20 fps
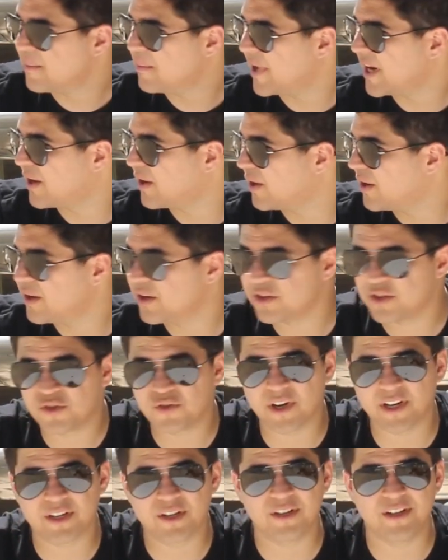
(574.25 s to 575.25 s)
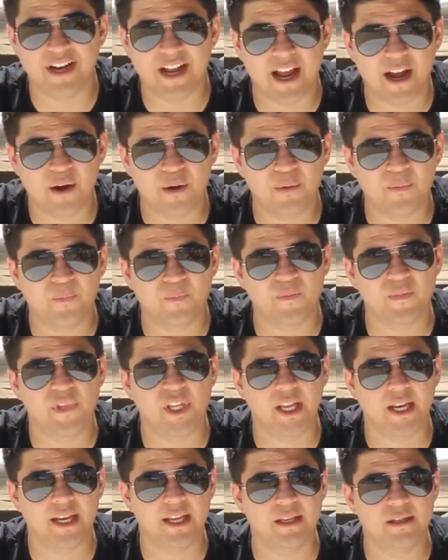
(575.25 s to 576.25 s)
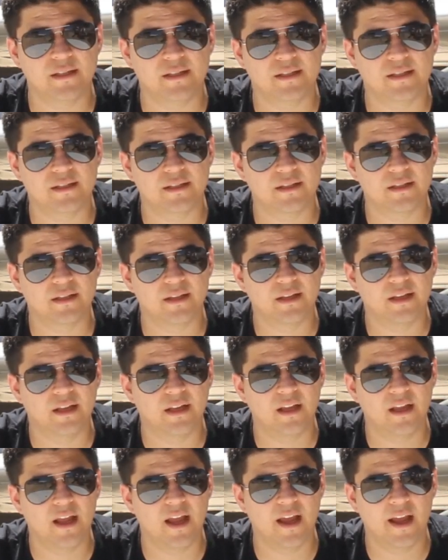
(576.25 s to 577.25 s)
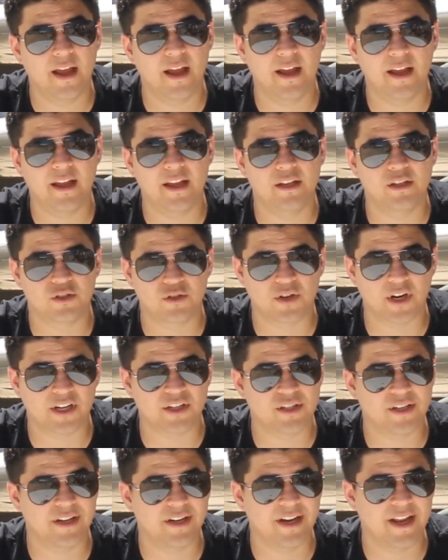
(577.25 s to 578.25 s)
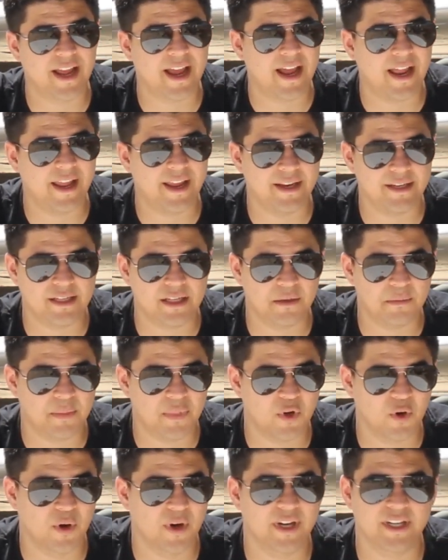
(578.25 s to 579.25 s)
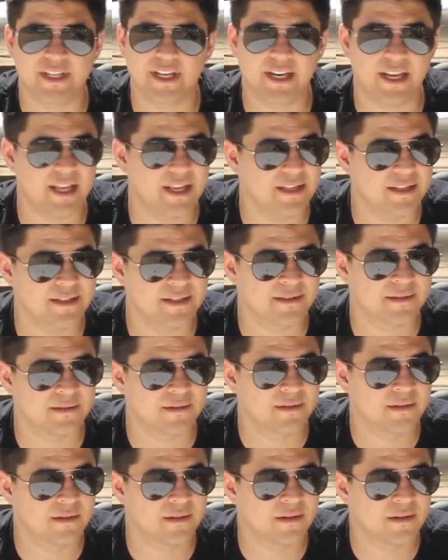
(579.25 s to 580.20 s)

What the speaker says: My current instructor now did his instruction at ATP, or did his